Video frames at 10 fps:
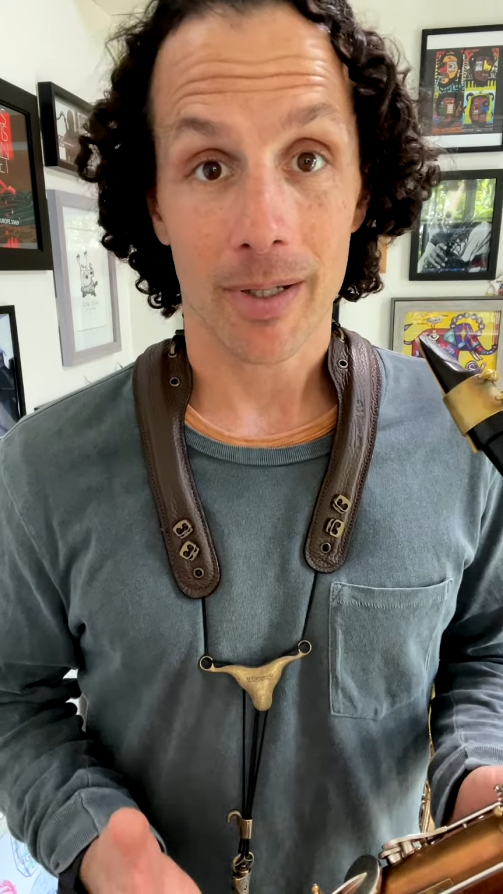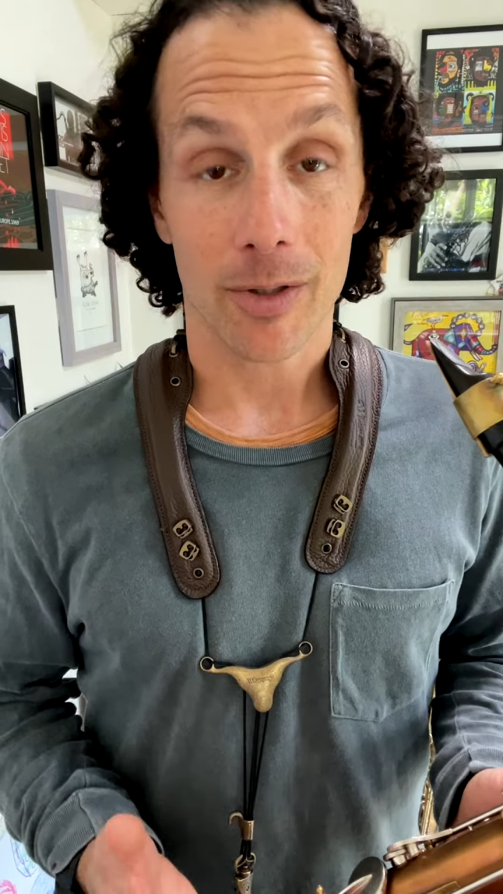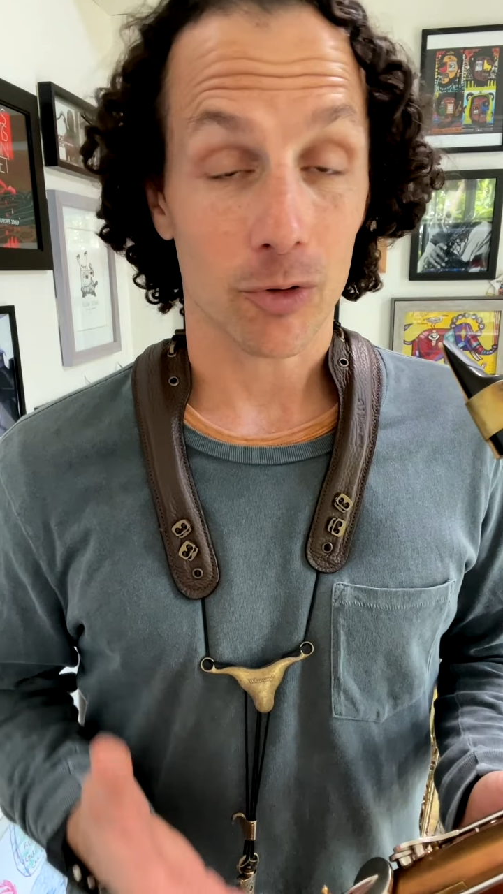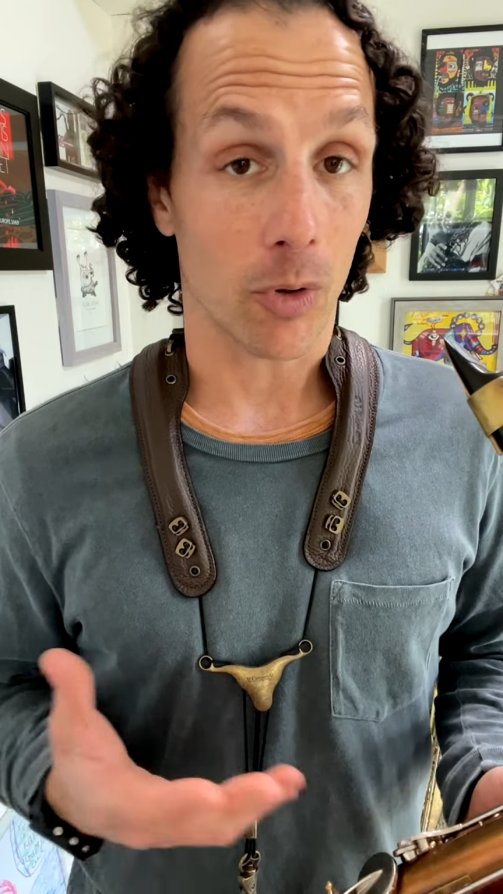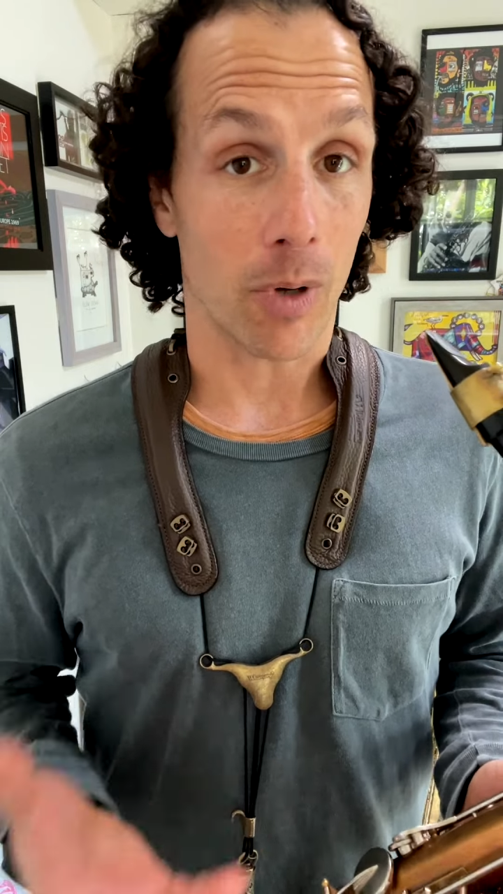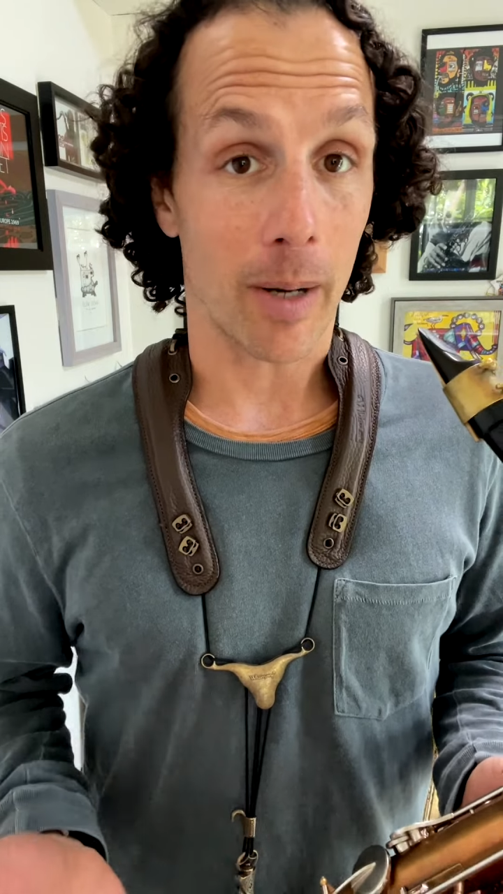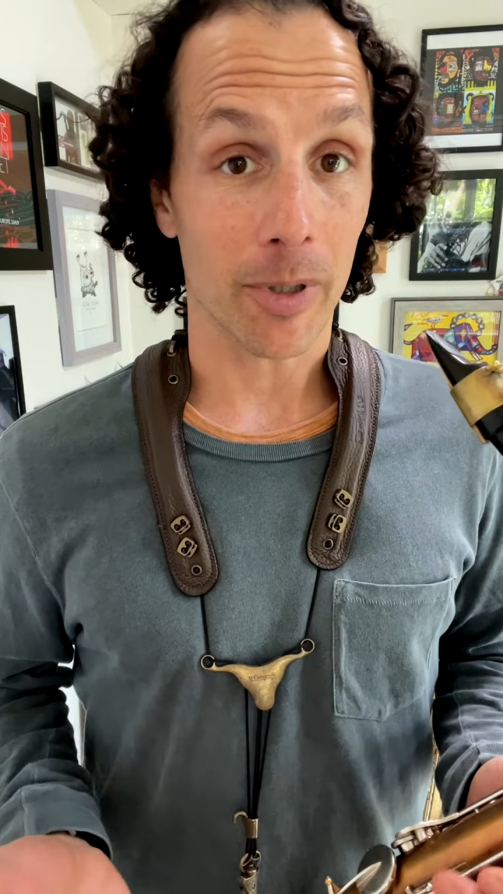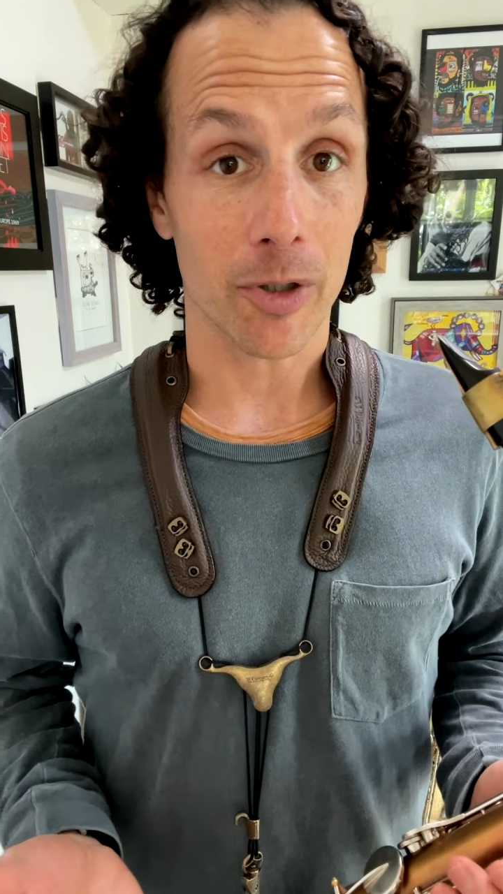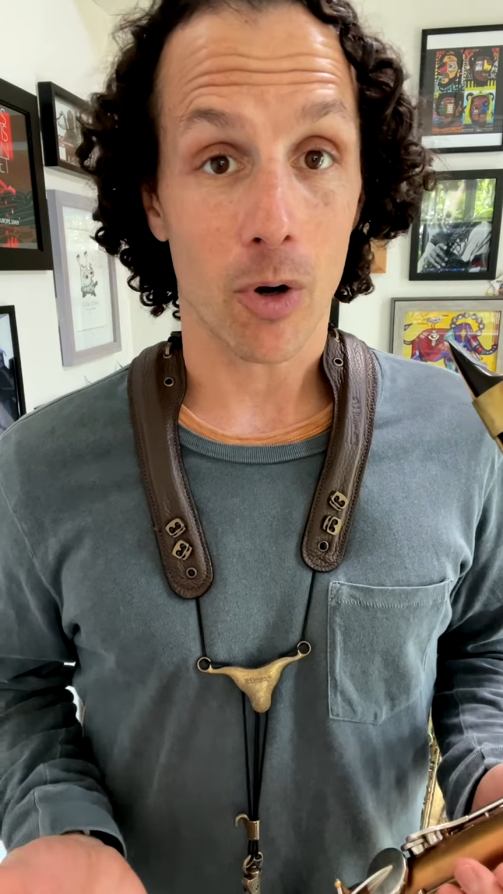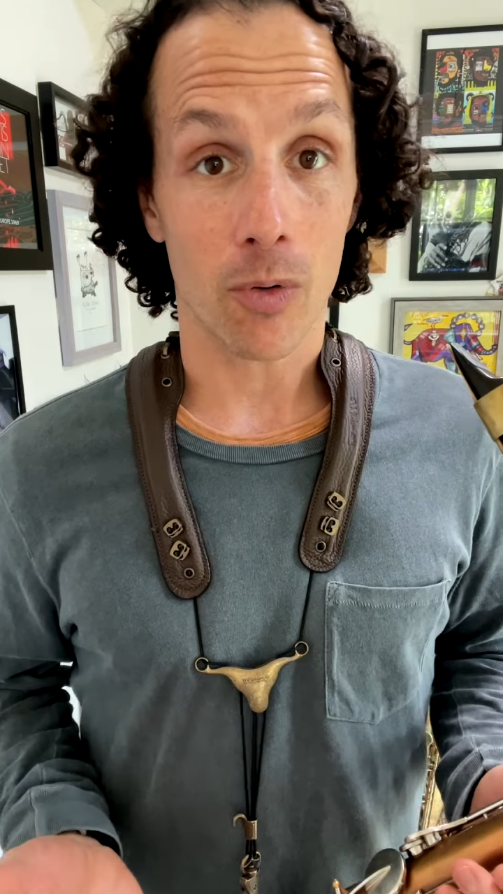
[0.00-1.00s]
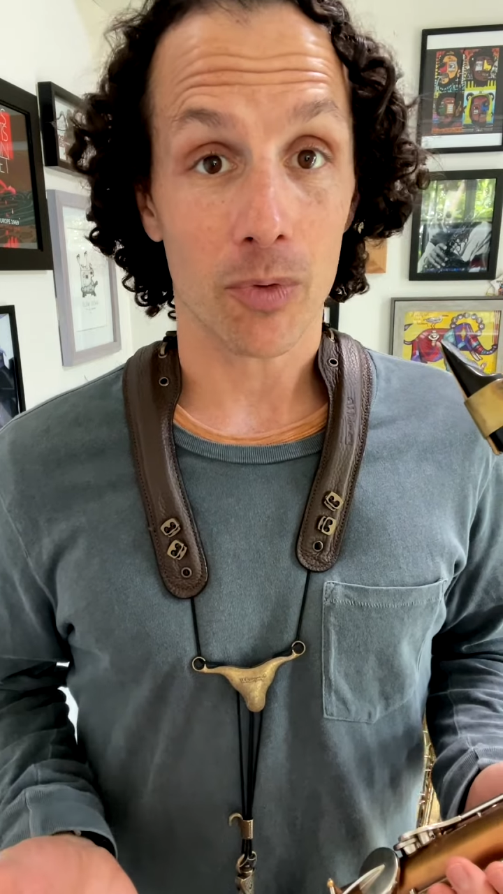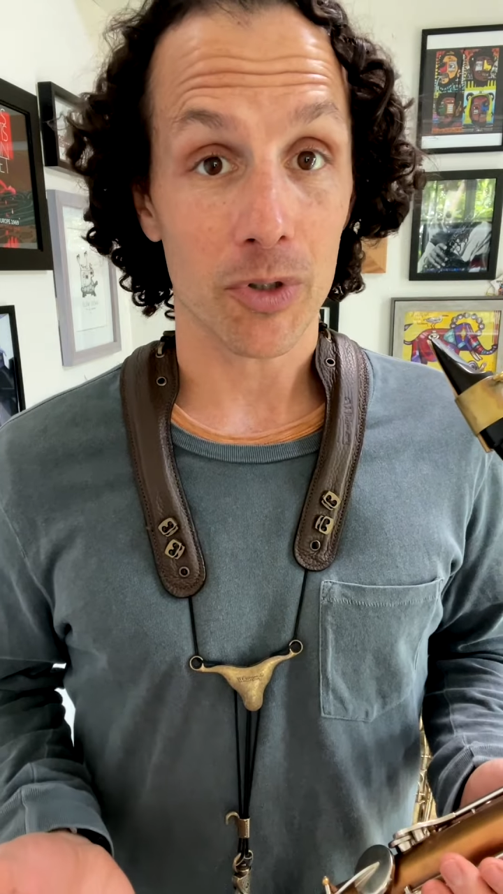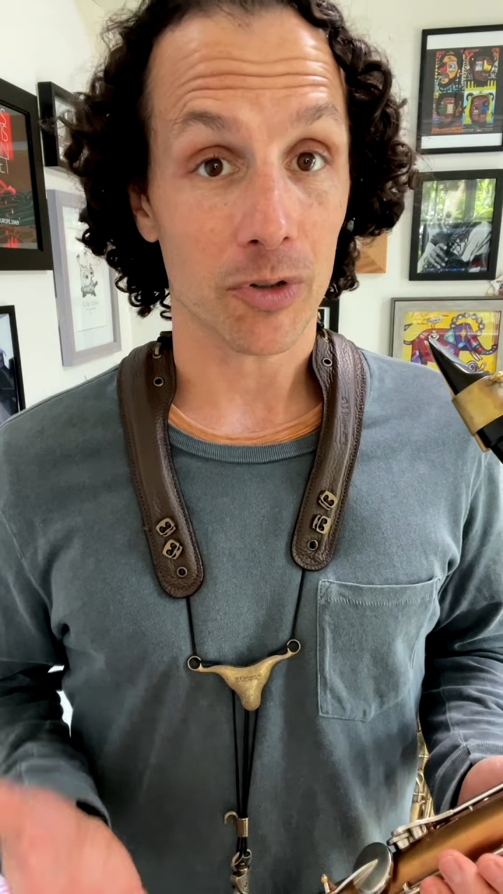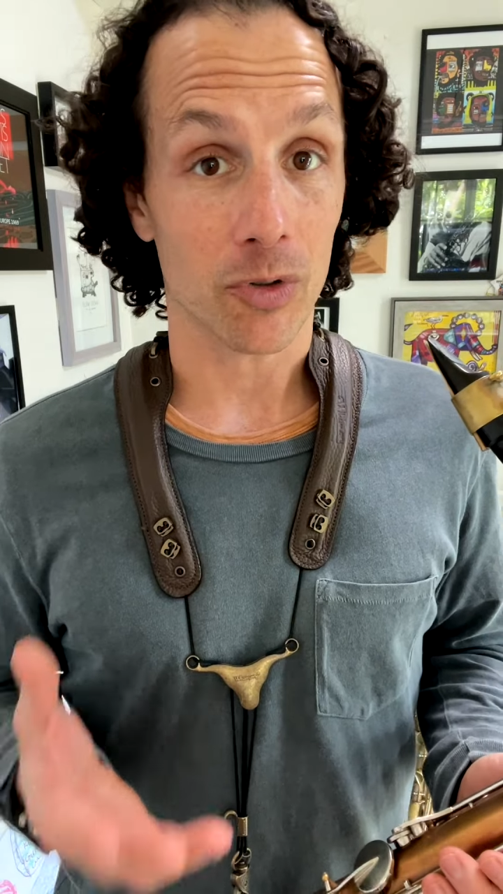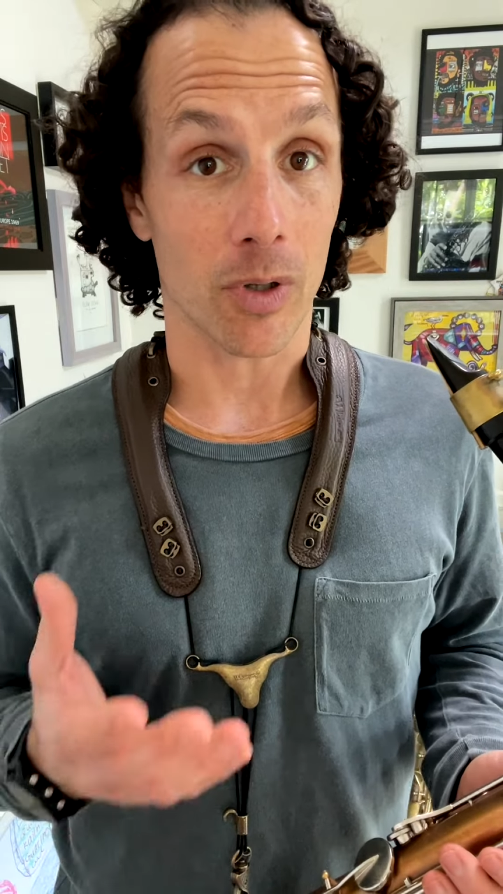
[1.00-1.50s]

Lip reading: So I'm going to go over just